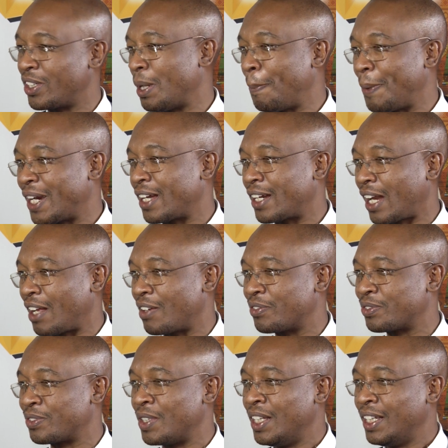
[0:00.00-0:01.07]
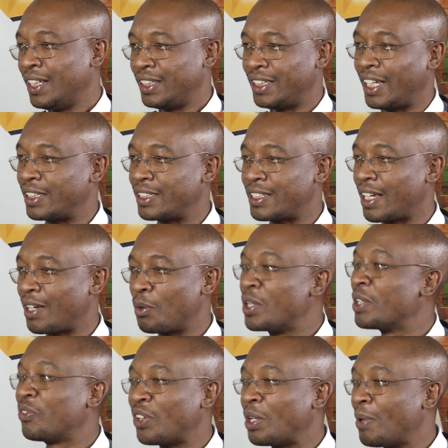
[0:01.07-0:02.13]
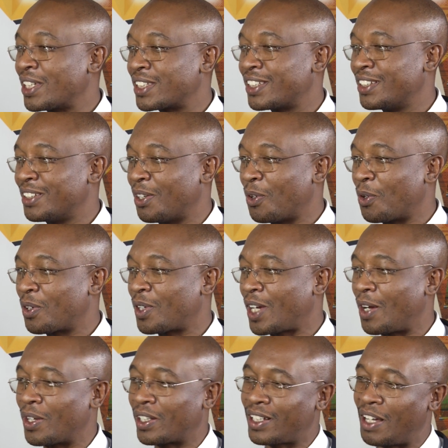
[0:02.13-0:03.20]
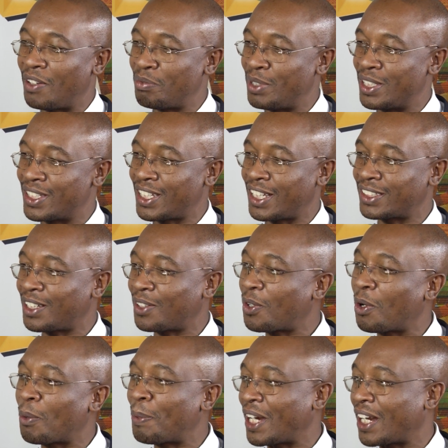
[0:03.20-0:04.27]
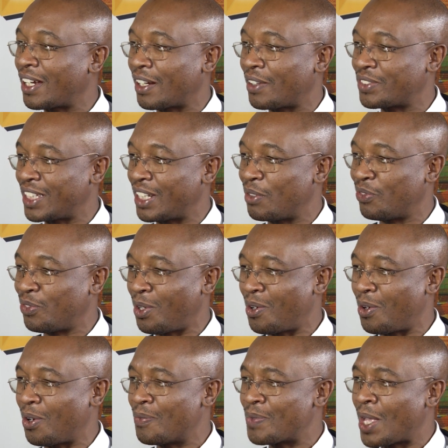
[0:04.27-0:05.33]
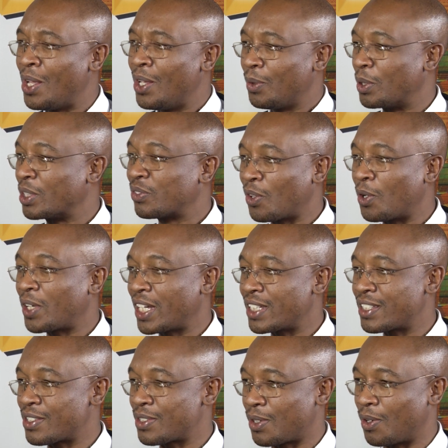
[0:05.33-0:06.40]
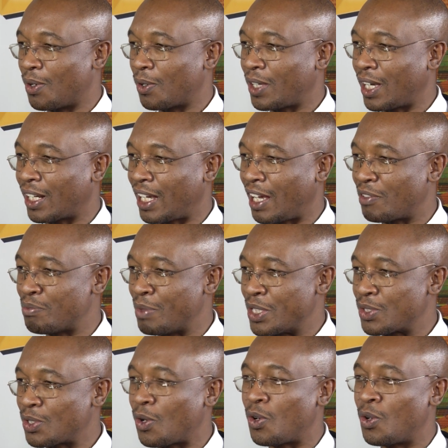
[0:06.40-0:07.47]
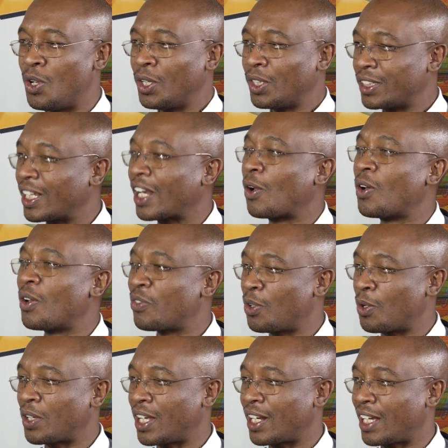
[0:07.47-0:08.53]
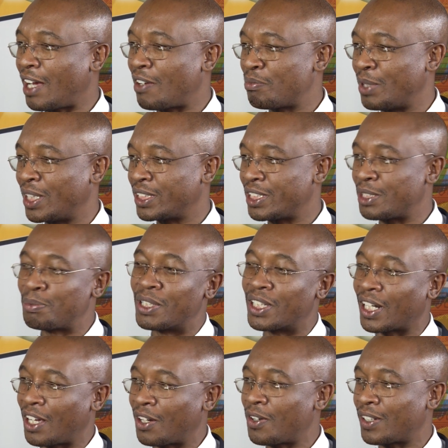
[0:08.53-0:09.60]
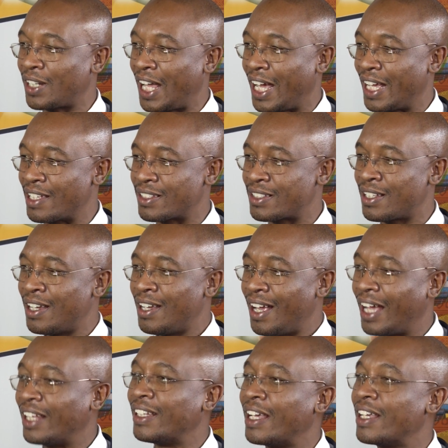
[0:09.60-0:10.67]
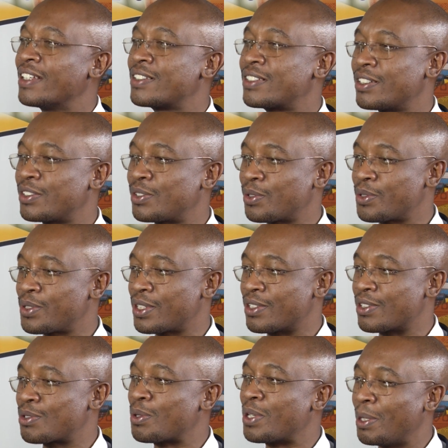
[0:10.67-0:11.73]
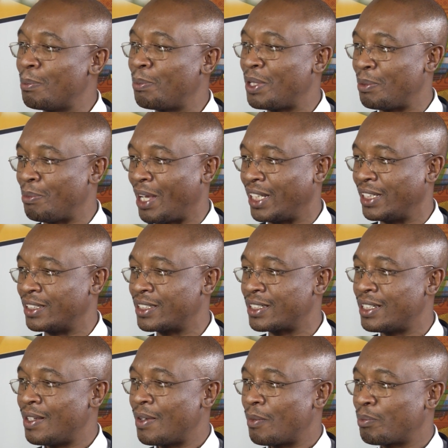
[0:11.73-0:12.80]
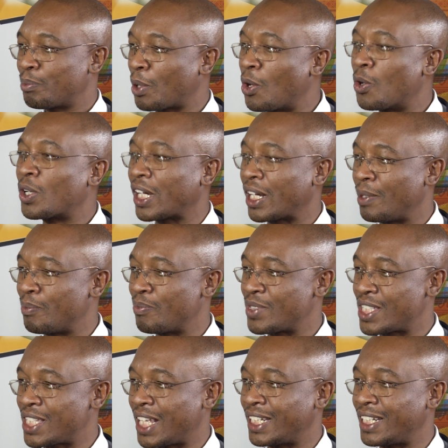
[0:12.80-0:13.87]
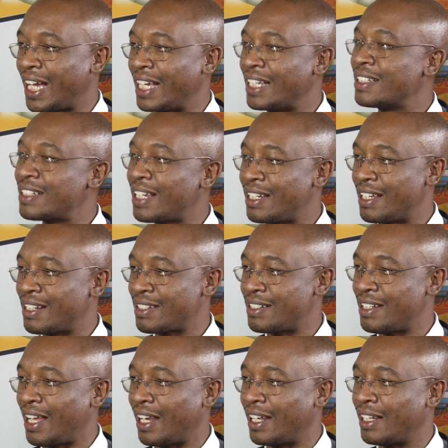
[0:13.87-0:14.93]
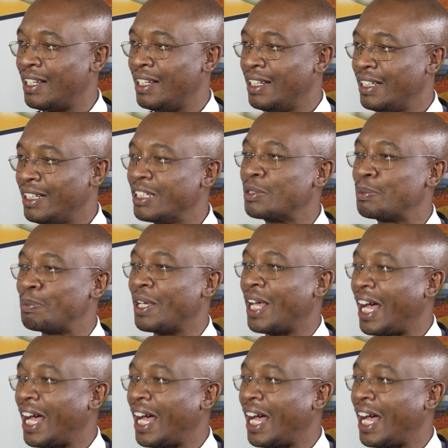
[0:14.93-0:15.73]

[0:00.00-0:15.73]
on a paragraph that we famously in the local government sector call paragraph 34, which focuses on local government. So the role of local government is being recognized, and the institutions to implement programs that are international is